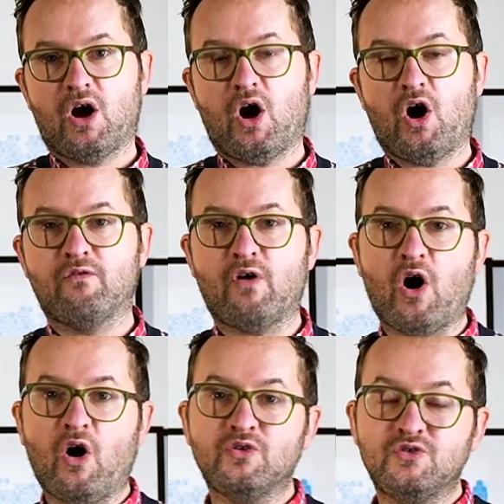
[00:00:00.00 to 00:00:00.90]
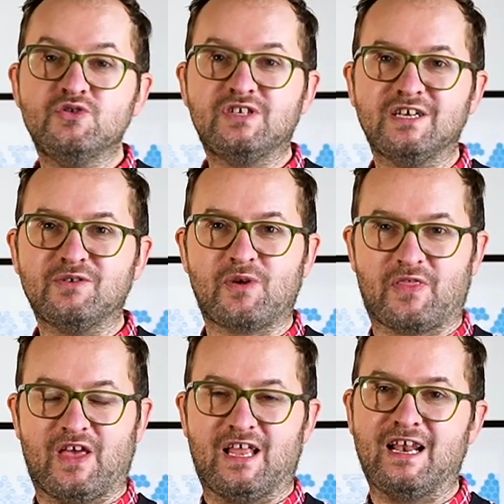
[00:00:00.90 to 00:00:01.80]
of how you deal with
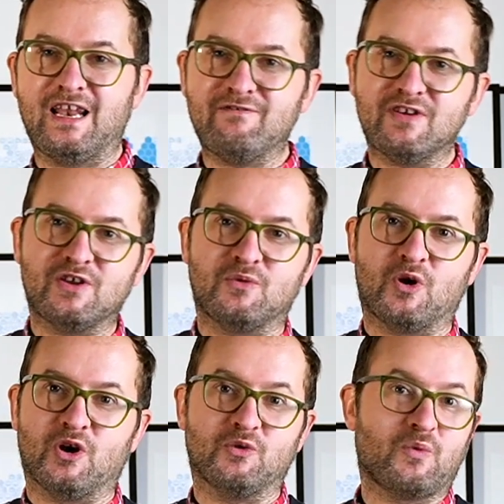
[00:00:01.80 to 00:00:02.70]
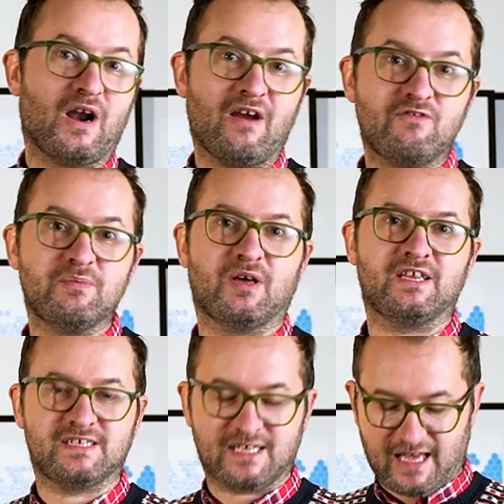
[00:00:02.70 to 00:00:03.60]
it, living in a world where everybody
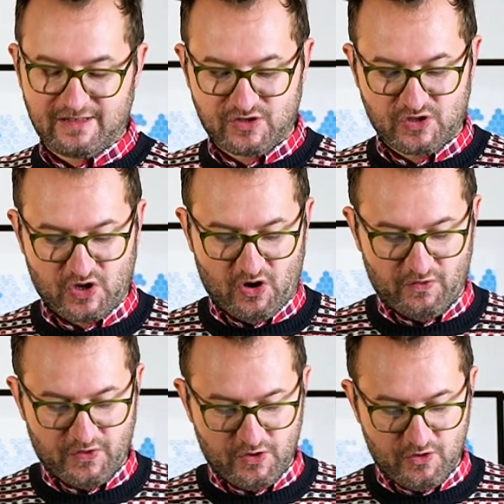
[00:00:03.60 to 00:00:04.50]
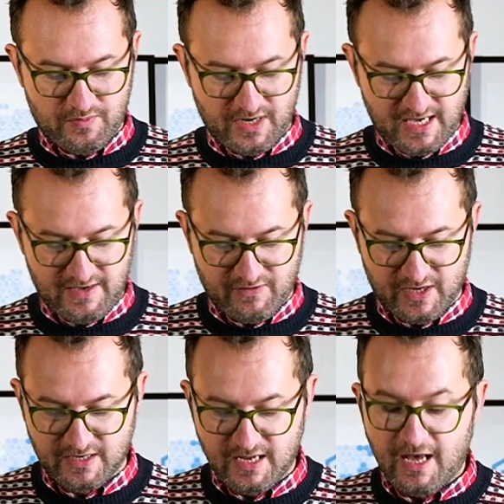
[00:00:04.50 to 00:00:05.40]
is against the God that you believe
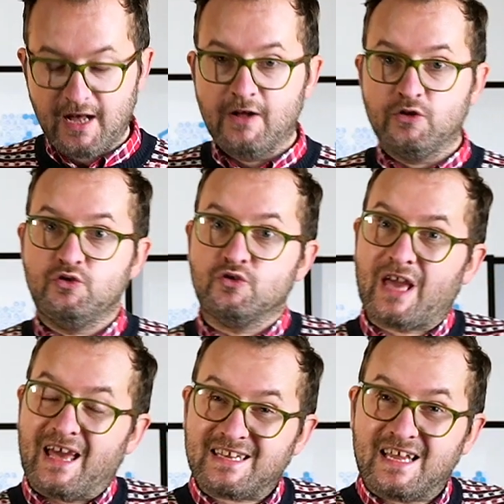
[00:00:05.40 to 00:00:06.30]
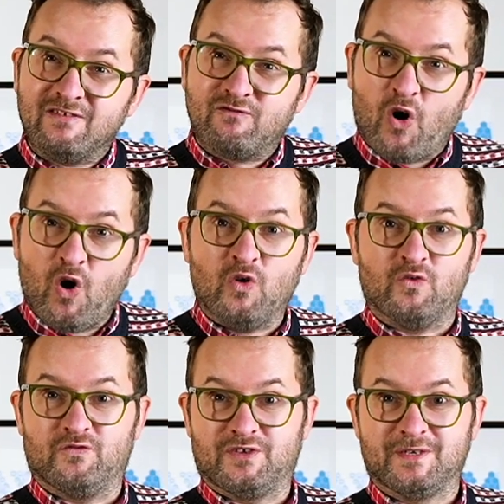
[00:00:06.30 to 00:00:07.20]
in. You get
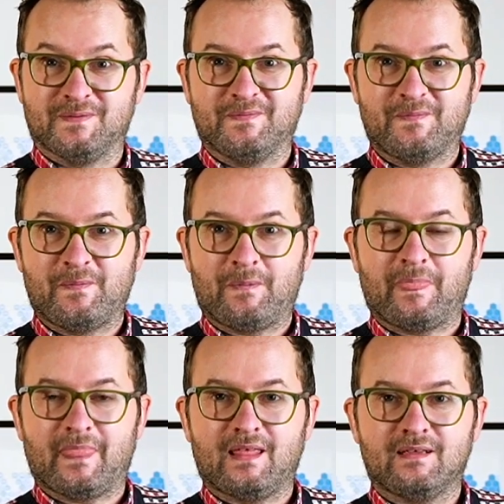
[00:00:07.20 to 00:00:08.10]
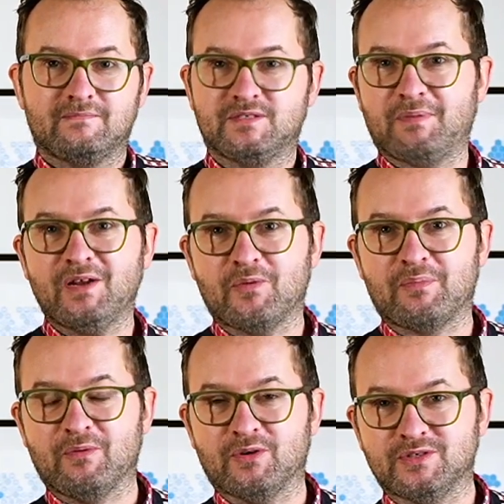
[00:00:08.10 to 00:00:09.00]
involved, which might not
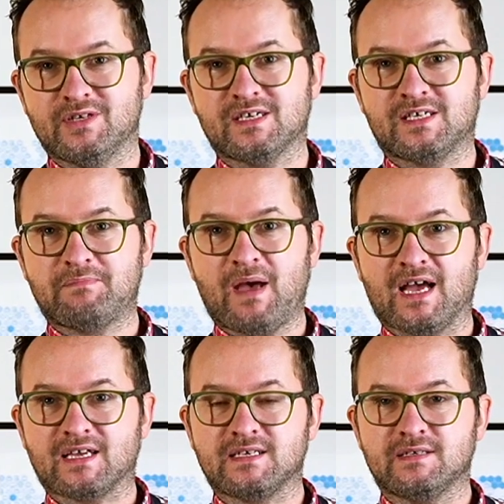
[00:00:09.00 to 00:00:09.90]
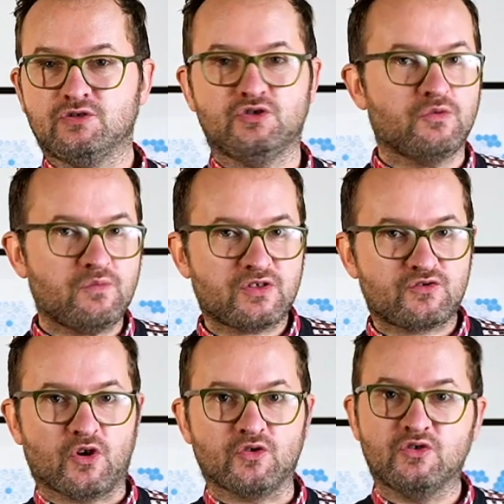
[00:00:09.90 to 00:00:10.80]
be what you'd expect. You don't
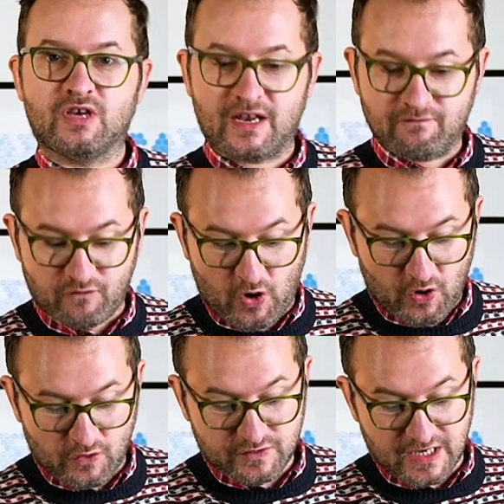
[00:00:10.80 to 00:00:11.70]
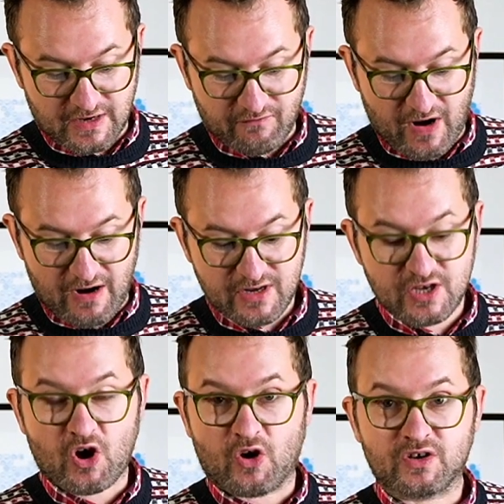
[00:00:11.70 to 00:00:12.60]
withdraw, you get involved in a very
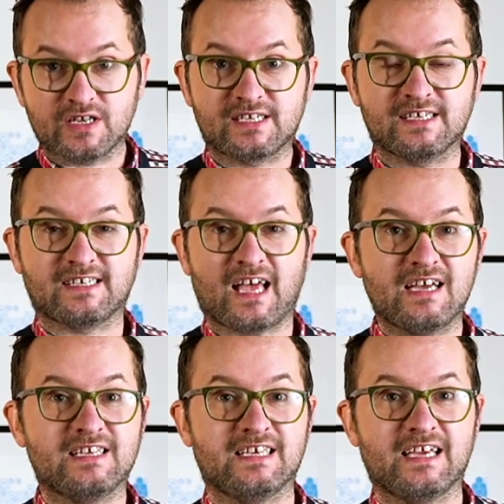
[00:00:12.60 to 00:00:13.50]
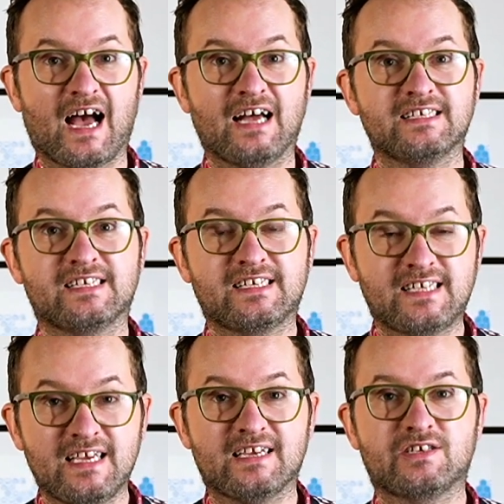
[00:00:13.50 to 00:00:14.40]
godless society and
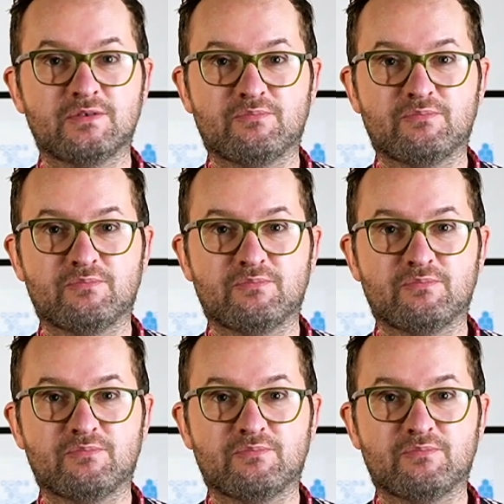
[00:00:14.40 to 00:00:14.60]
seek to